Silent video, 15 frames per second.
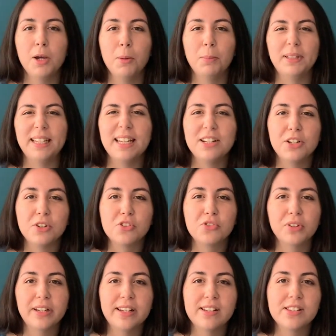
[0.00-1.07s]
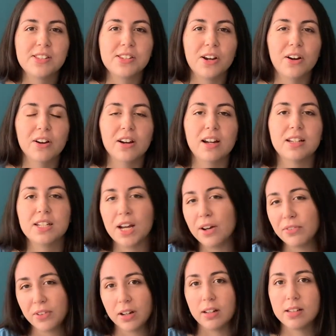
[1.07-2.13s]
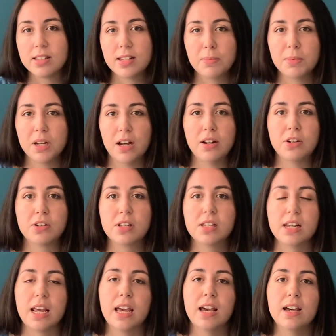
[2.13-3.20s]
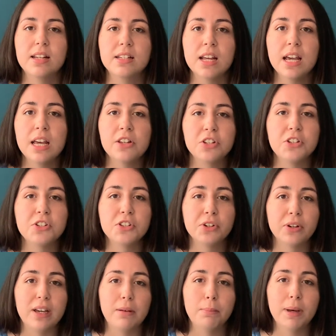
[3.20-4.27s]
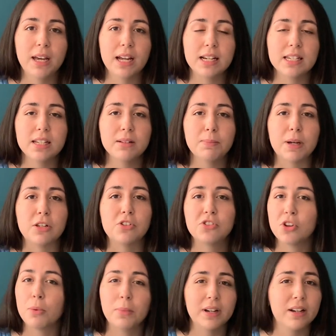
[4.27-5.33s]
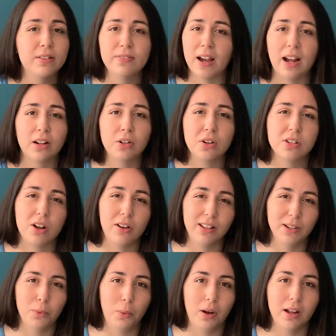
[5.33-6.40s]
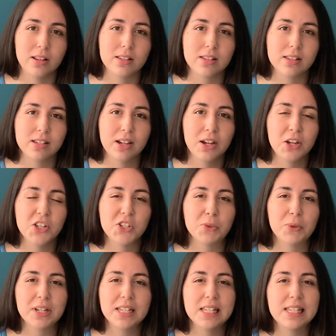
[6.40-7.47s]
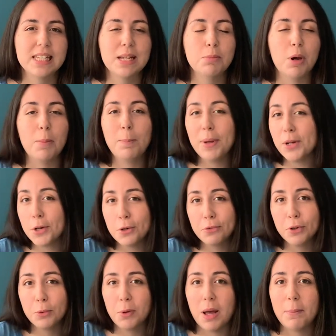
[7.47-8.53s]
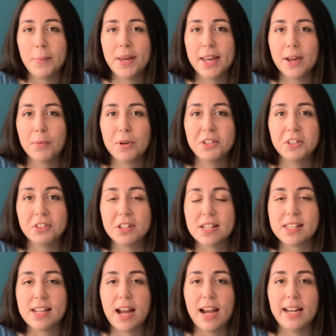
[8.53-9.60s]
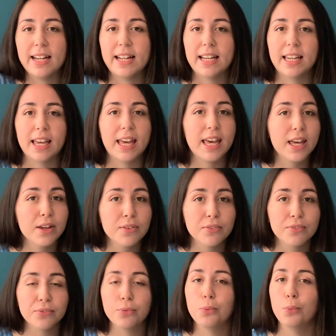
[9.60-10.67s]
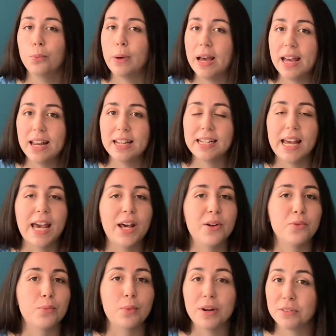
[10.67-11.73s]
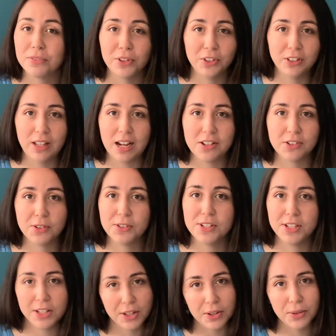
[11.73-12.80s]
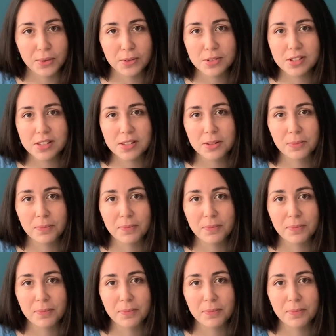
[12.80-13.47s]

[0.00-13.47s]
Plant nutrients are a tough concept to understand since they're impacted by so many factors all at once. So it can seem a bit overwhelming when you're deciding if, when, and what fertilizer to use.